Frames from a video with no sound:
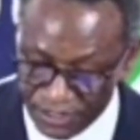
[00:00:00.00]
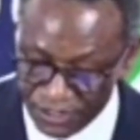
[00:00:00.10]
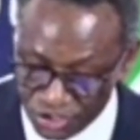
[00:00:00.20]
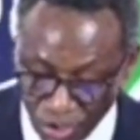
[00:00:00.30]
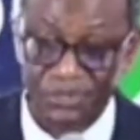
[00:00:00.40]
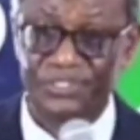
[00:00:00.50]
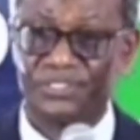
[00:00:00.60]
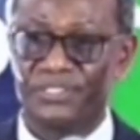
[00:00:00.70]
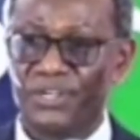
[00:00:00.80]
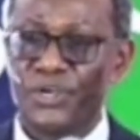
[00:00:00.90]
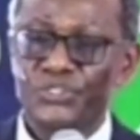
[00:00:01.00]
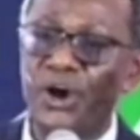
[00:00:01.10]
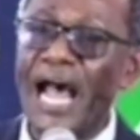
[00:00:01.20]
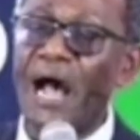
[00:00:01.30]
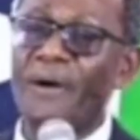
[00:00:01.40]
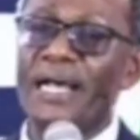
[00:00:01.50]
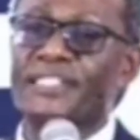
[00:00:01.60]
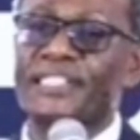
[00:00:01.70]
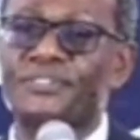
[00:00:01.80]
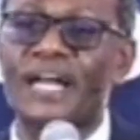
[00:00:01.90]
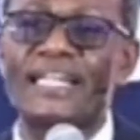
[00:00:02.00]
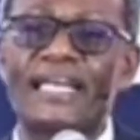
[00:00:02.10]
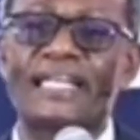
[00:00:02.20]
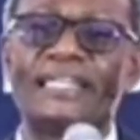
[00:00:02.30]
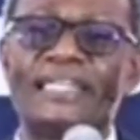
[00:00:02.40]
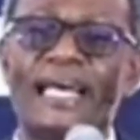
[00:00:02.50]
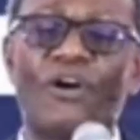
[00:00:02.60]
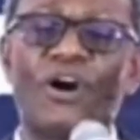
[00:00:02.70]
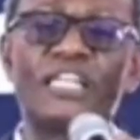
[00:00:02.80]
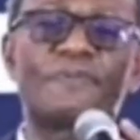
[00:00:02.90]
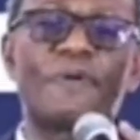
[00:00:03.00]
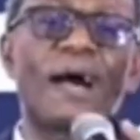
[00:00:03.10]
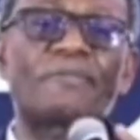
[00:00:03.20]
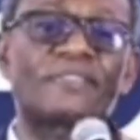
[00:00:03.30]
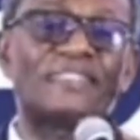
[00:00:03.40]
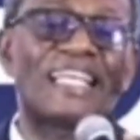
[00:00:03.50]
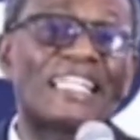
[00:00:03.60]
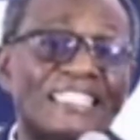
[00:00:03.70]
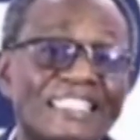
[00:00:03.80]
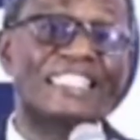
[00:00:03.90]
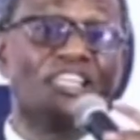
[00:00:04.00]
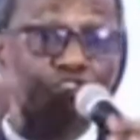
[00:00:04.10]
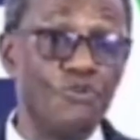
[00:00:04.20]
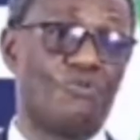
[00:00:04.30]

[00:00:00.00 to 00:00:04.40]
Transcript: tongues. So ours is not the, the Holy Spirit battle that is in you.